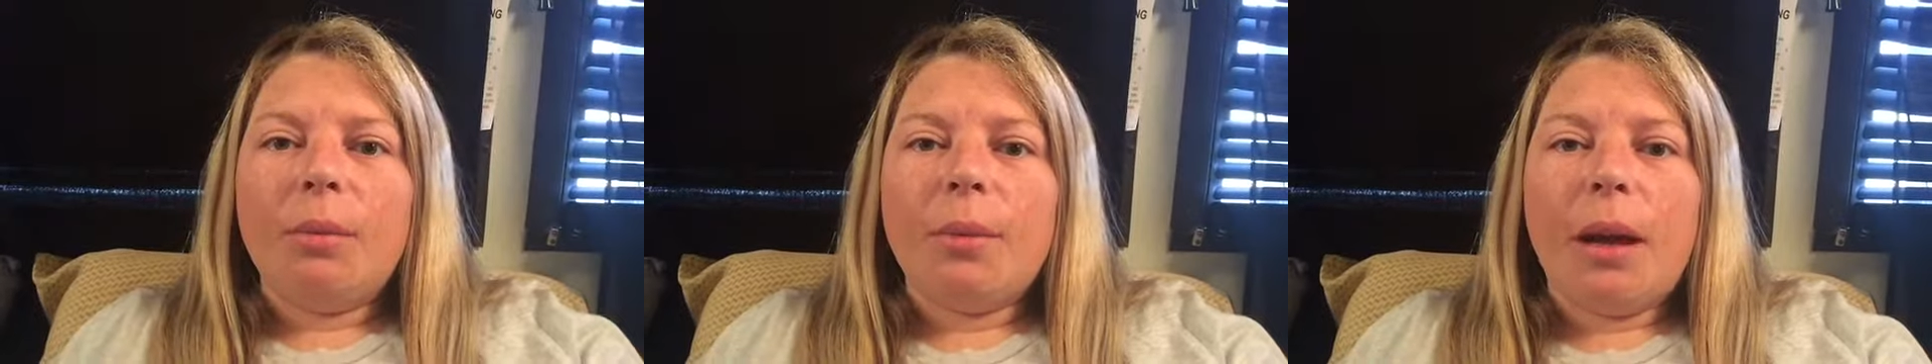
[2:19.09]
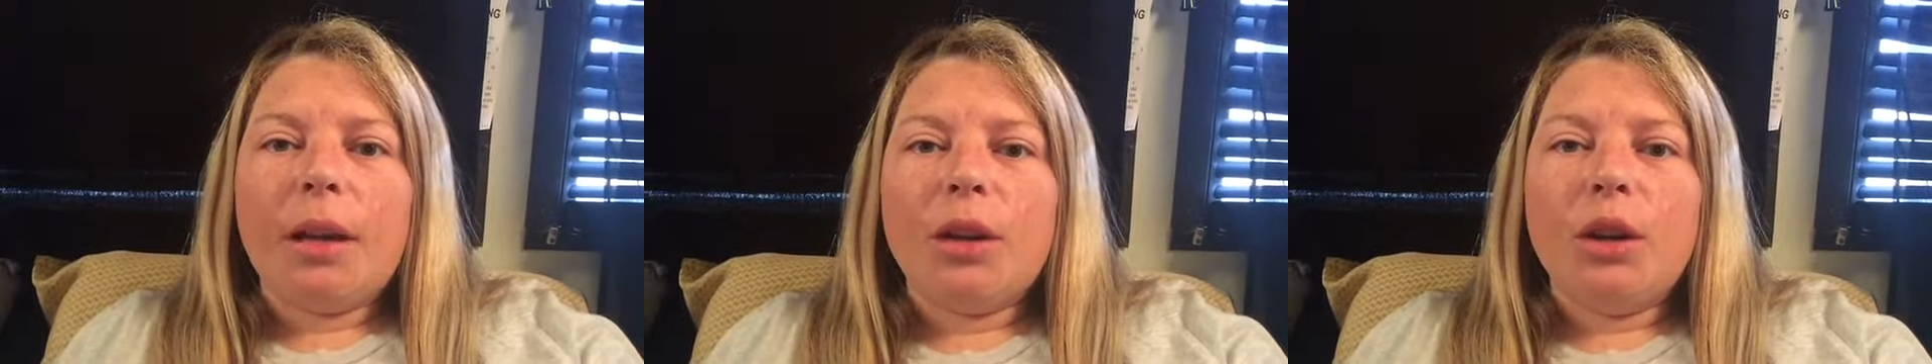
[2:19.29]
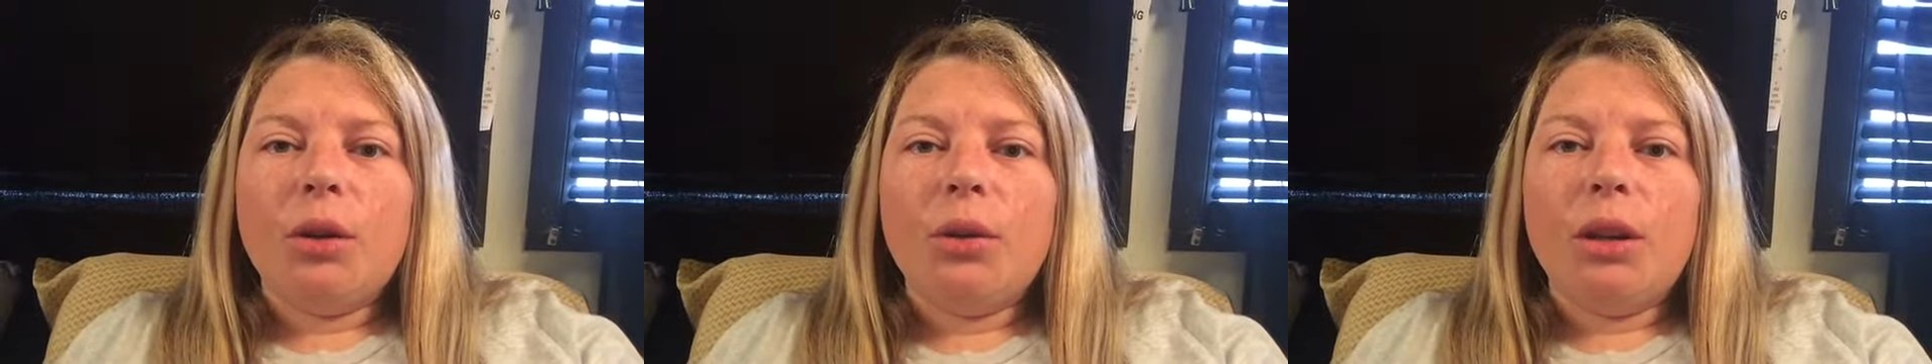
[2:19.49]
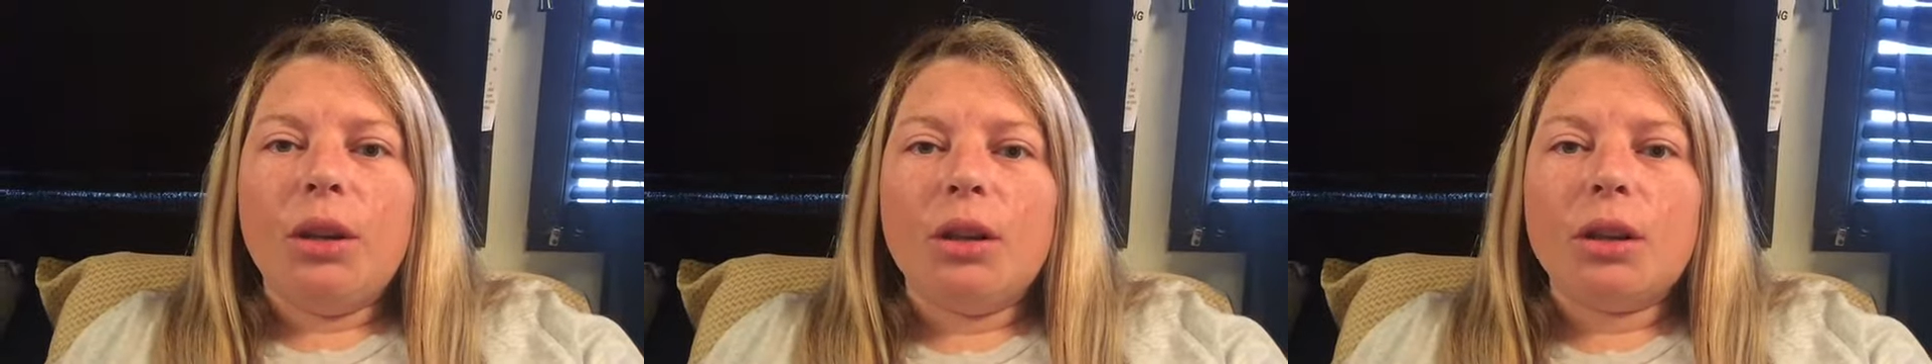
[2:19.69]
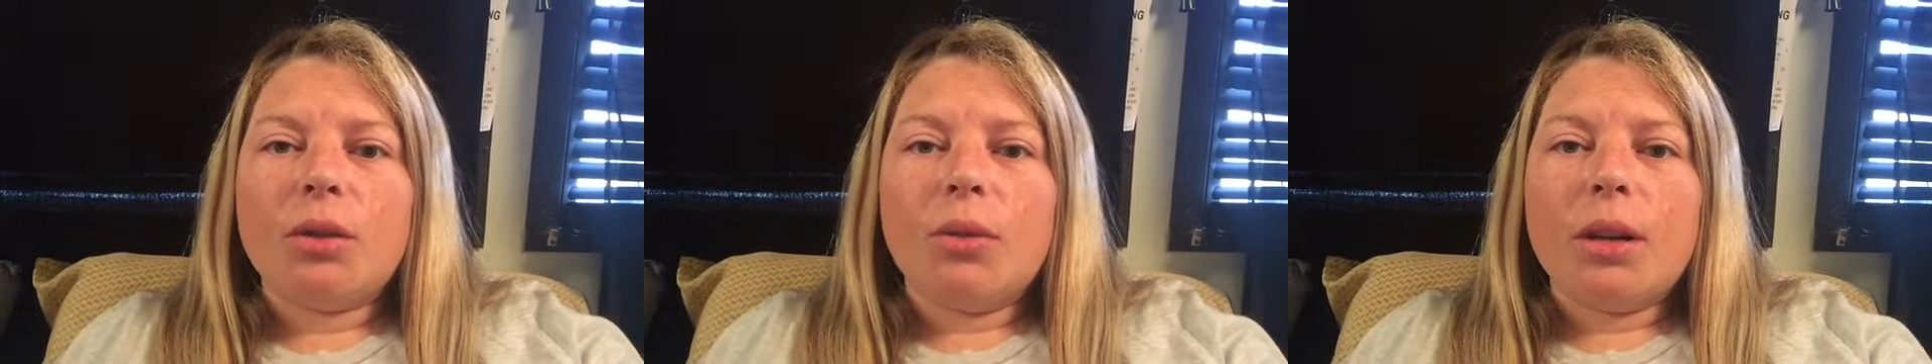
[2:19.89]
my New
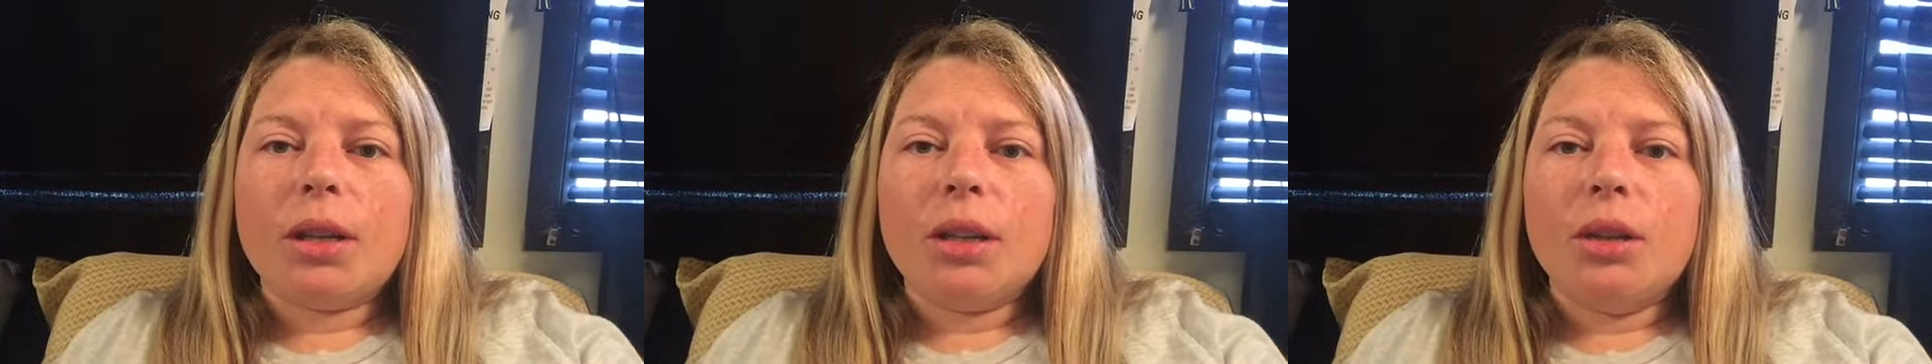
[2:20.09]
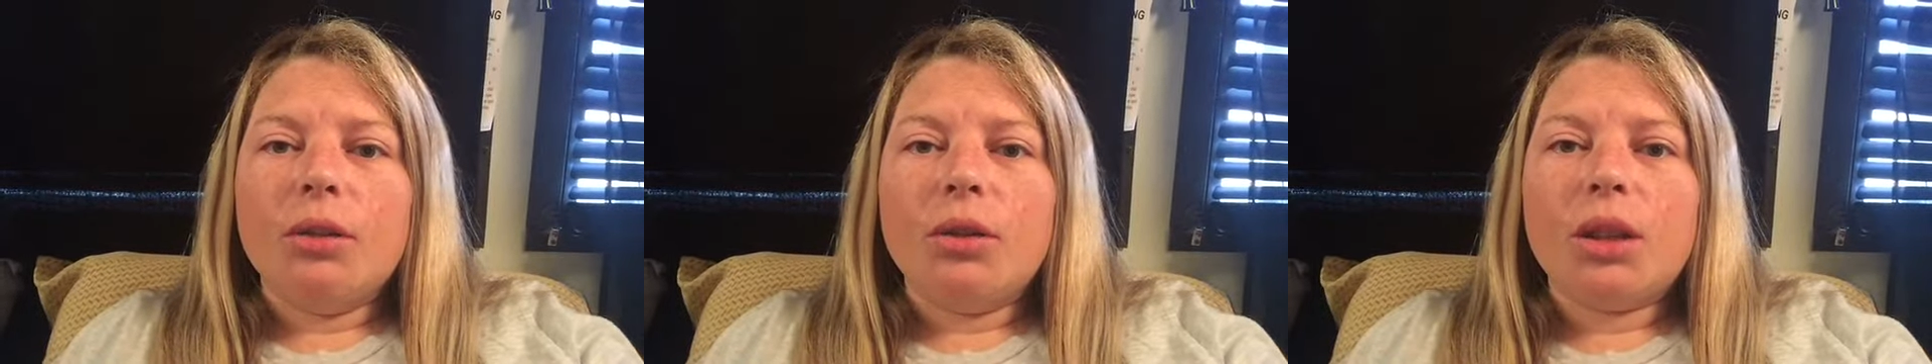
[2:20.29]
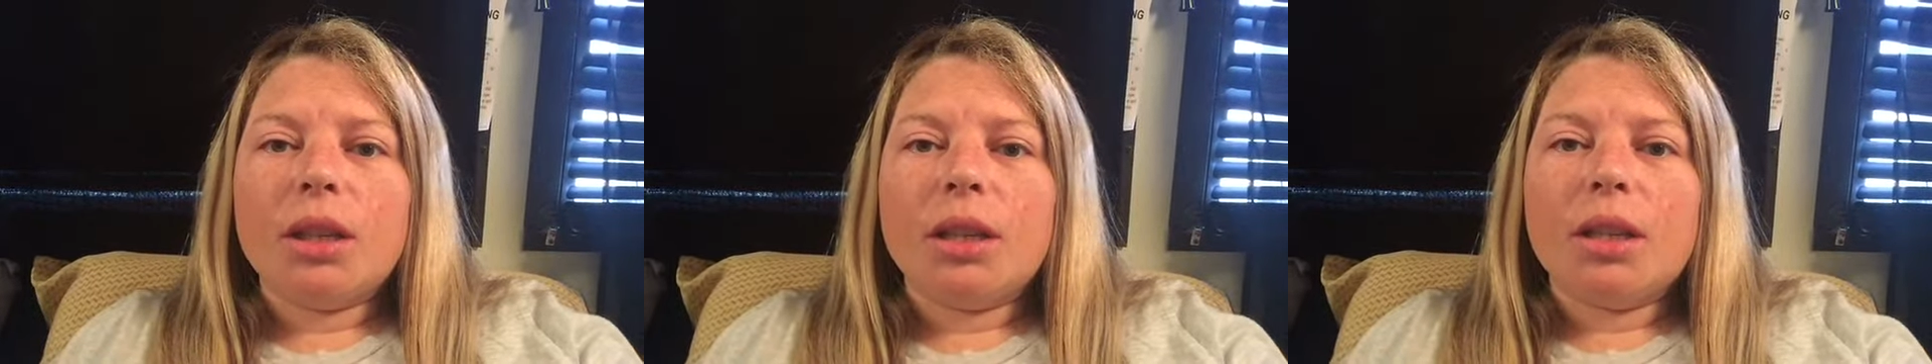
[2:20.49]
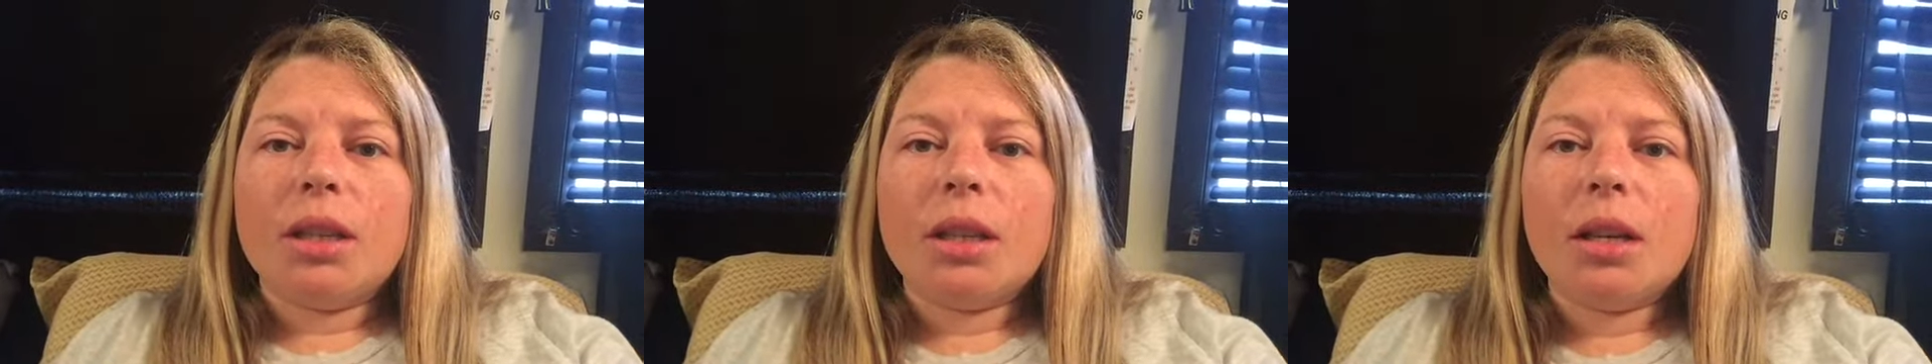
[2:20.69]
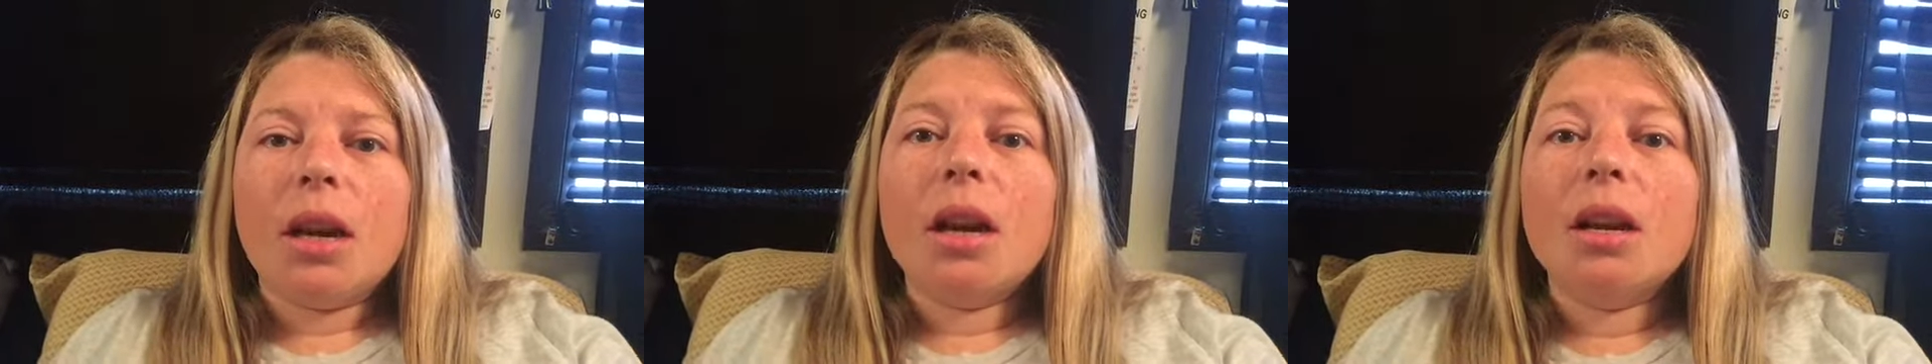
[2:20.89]
Year's resolutions.